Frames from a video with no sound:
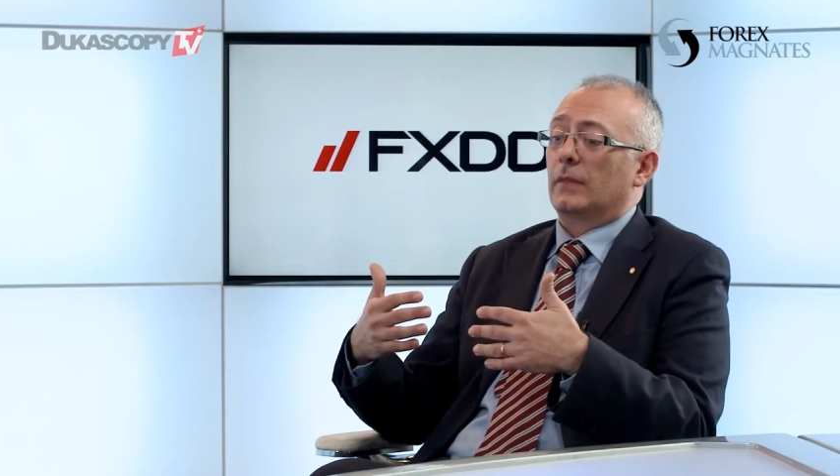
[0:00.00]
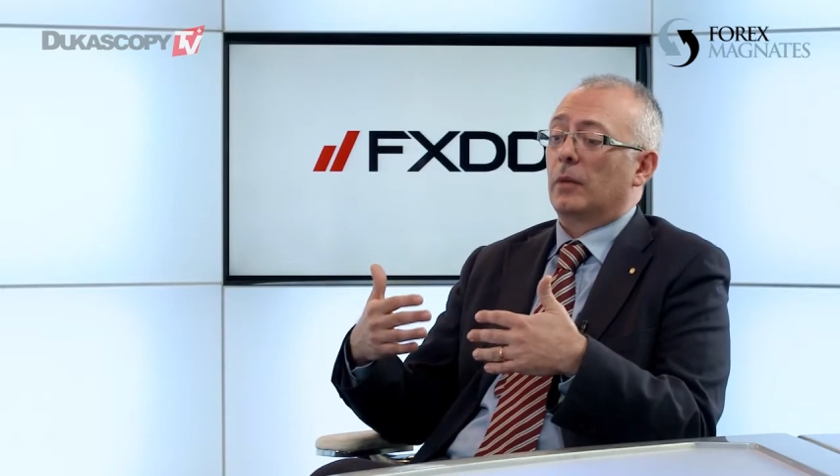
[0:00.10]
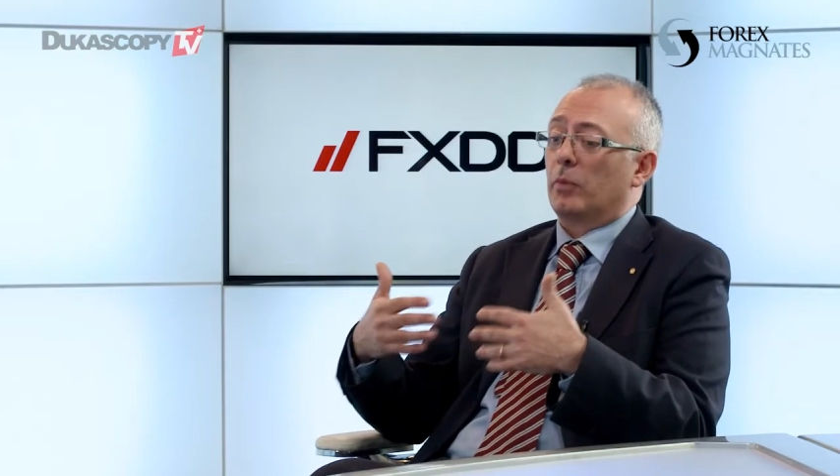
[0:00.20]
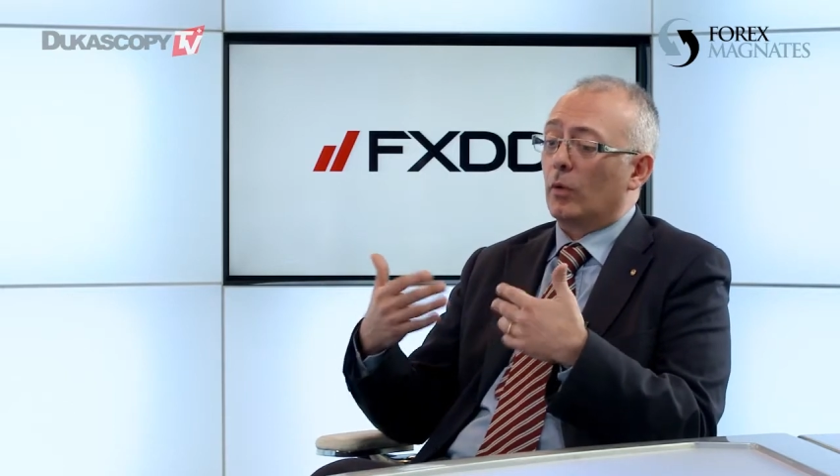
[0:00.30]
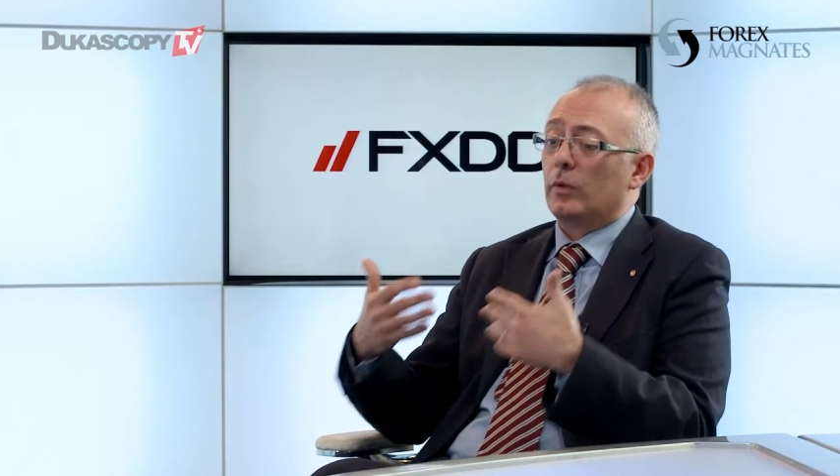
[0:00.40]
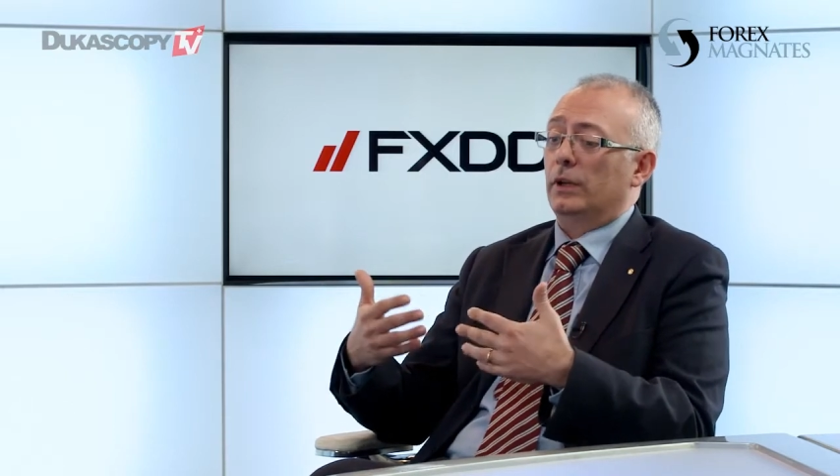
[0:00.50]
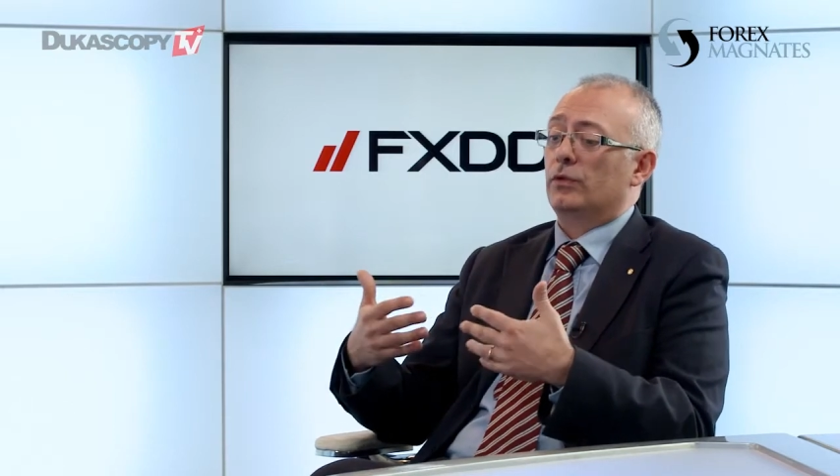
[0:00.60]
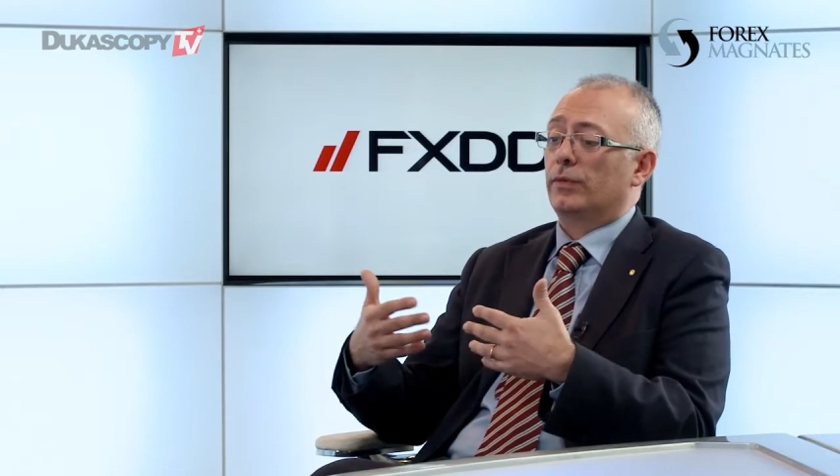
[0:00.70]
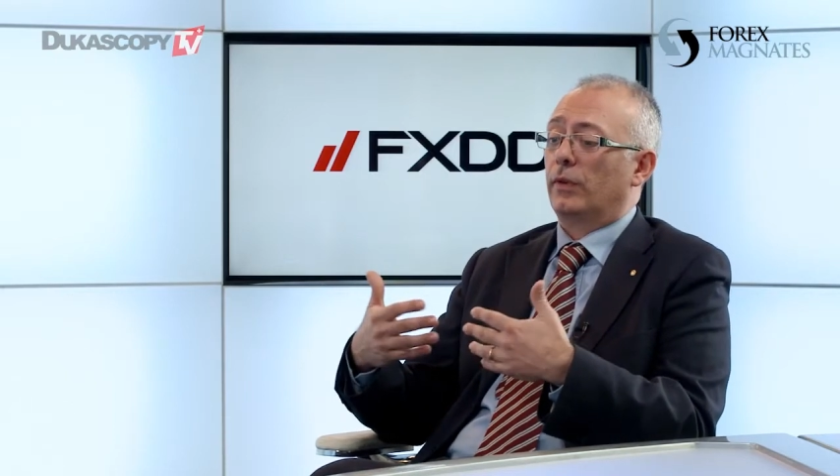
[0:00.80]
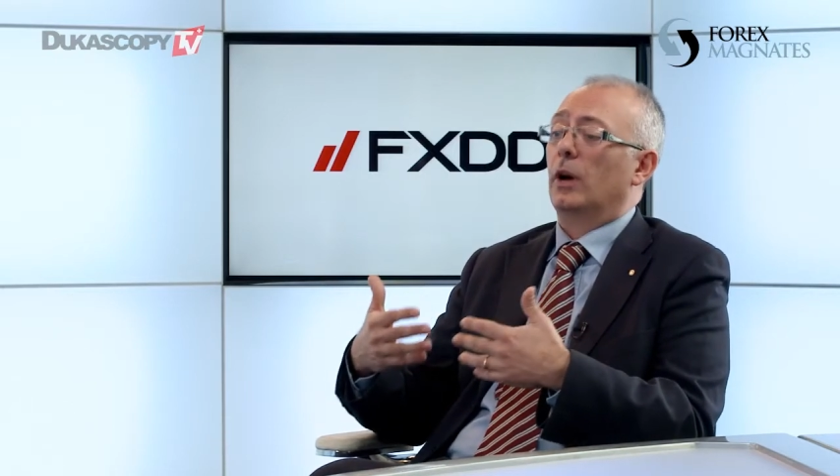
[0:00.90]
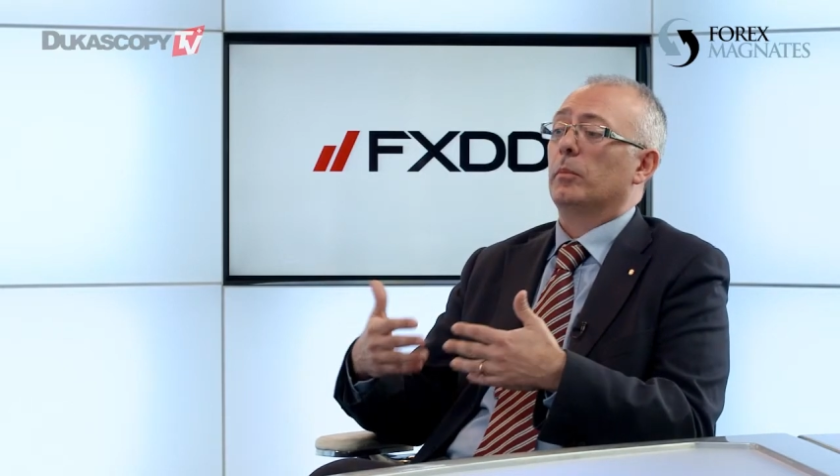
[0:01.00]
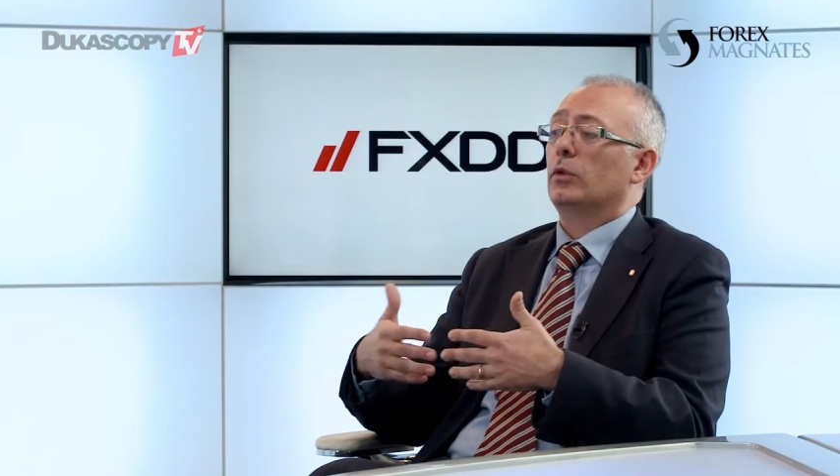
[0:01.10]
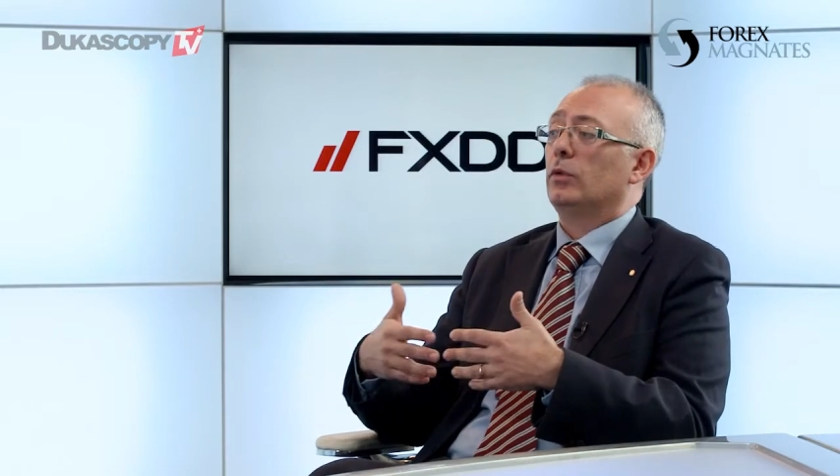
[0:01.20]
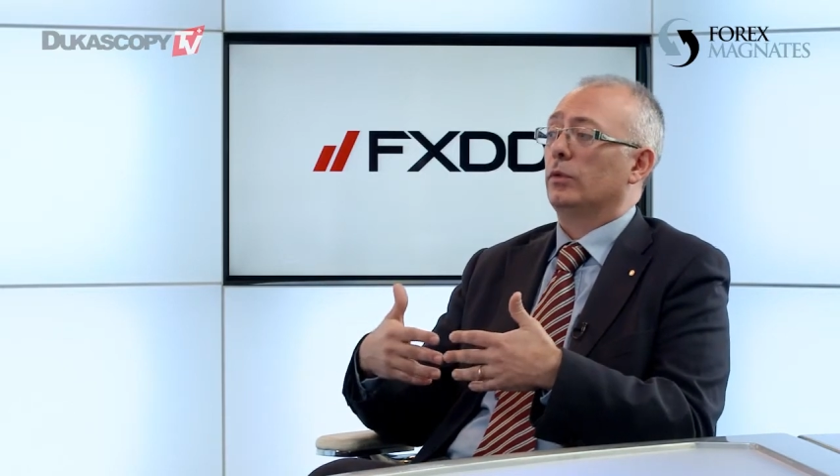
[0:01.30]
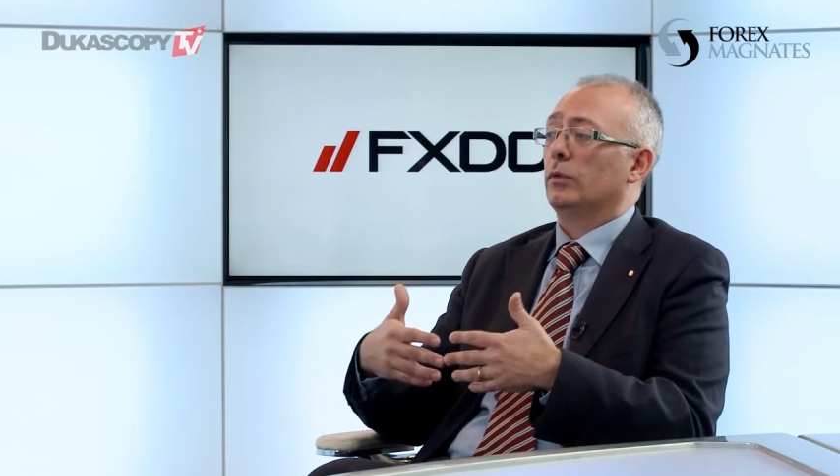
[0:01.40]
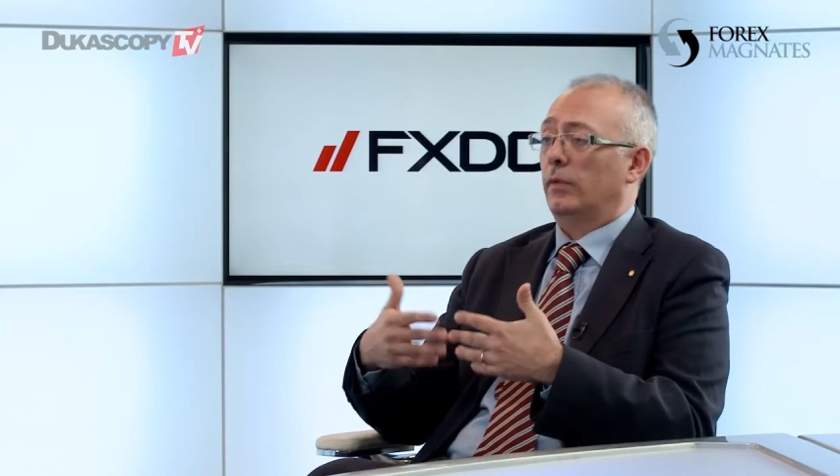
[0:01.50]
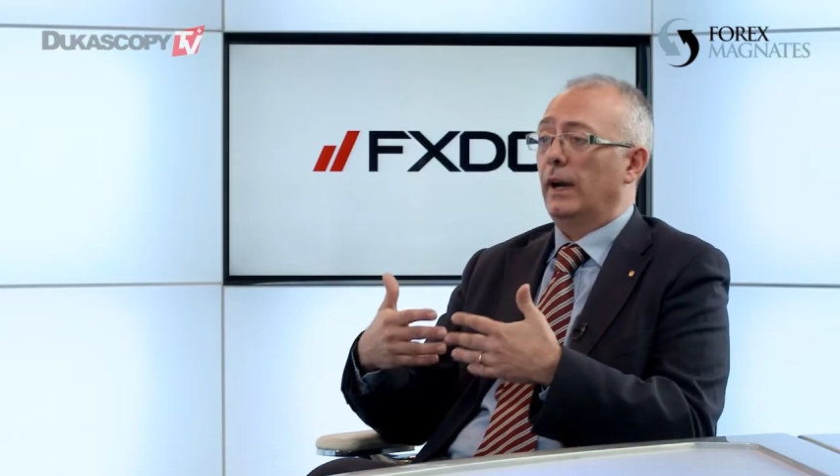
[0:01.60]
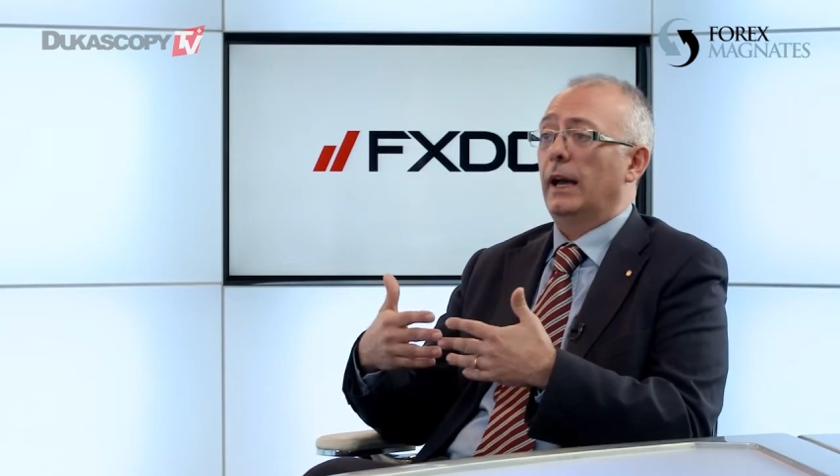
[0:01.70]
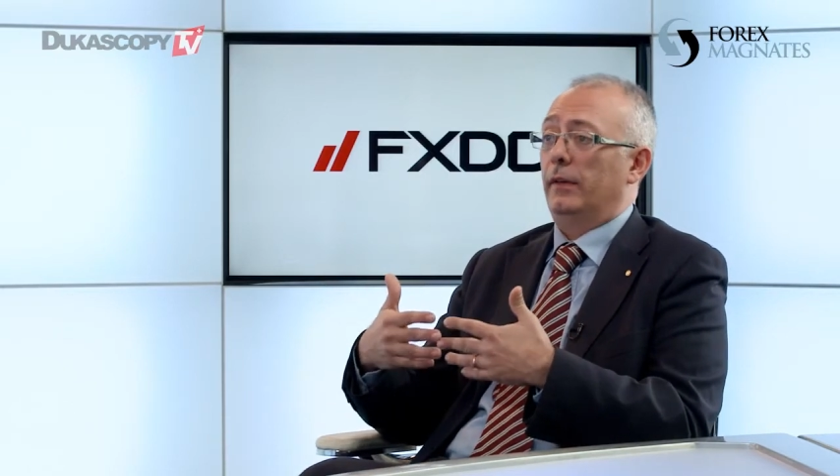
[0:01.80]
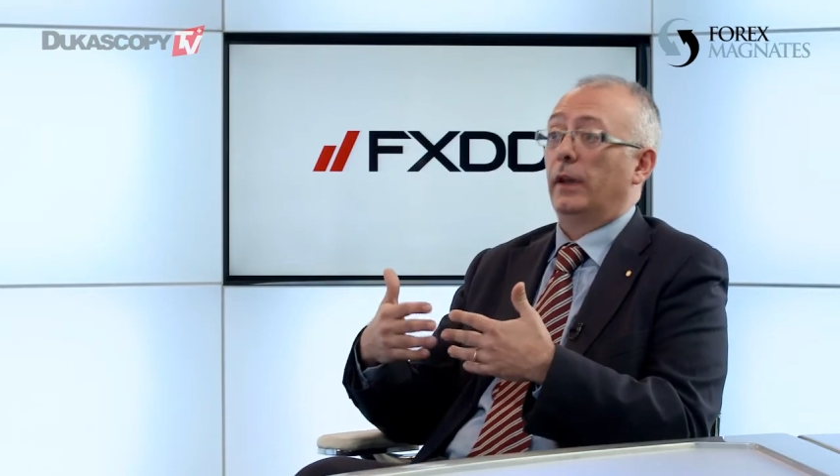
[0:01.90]
brokerage firm to
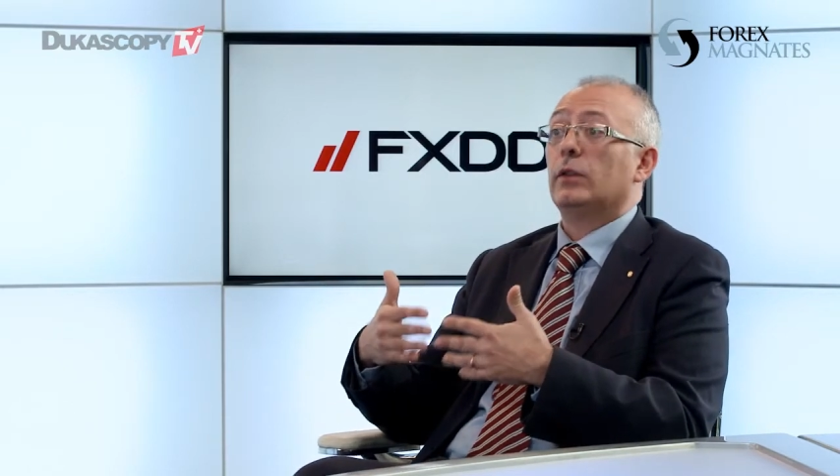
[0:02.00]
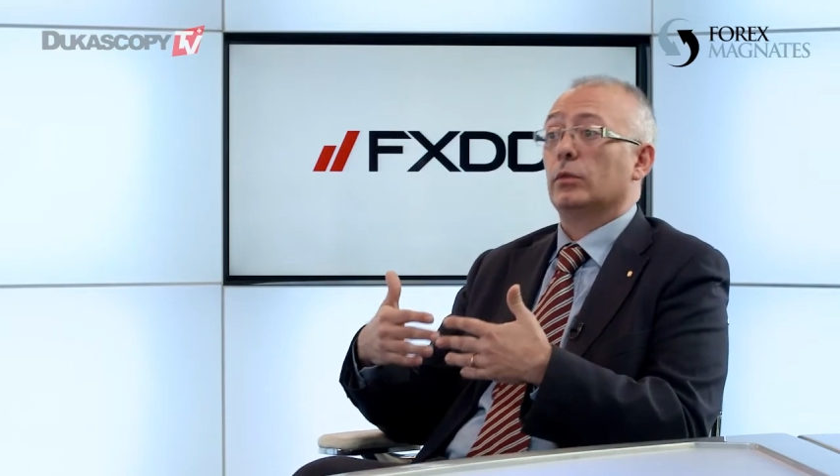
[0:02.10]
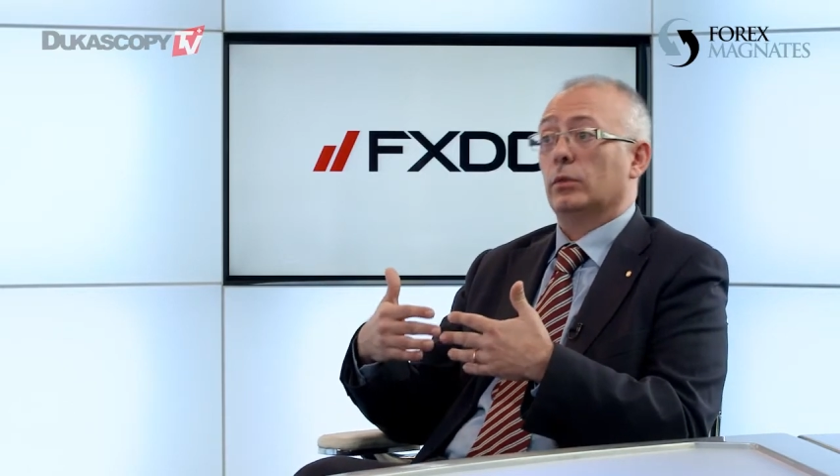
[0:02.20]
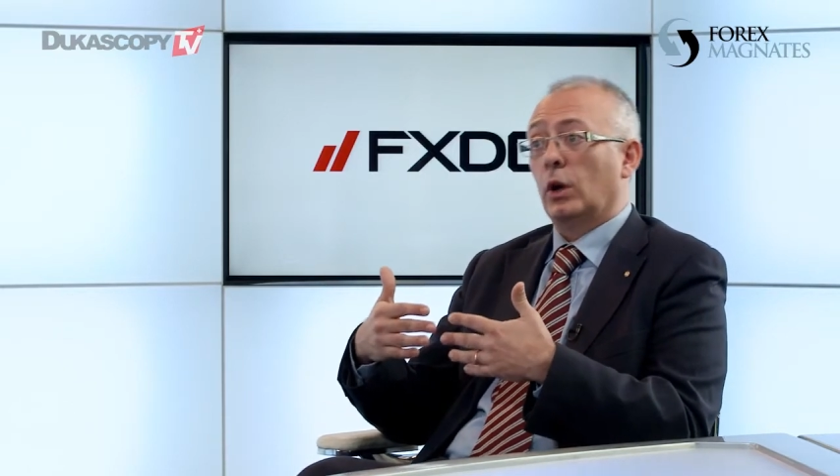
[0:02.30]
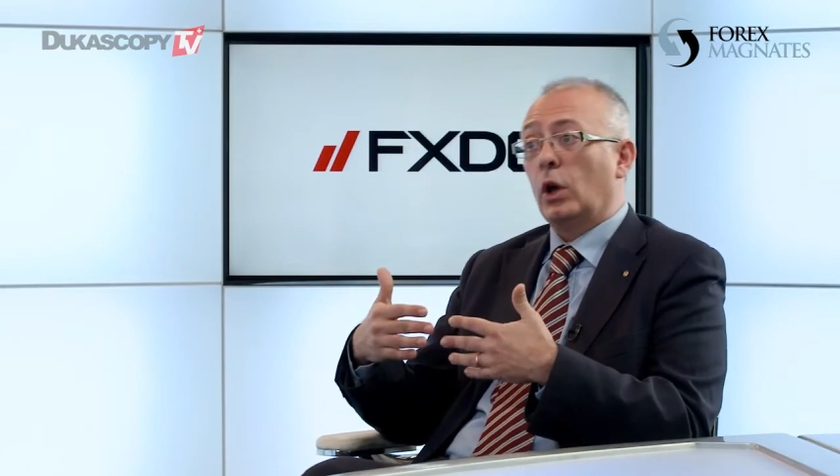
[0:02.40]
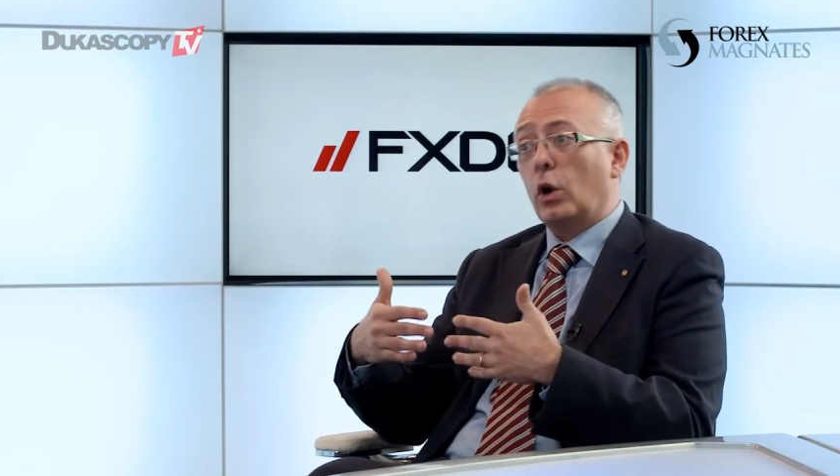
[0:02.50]
survive and to